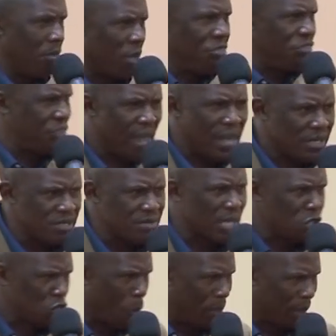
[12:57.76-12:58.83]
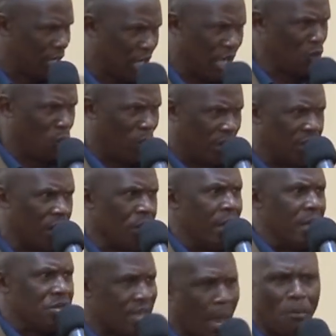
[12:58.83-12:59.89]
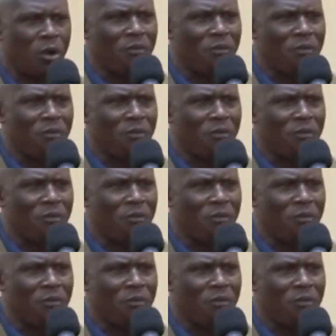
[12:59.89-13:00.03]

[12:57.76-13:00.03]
the things that you begin with. Some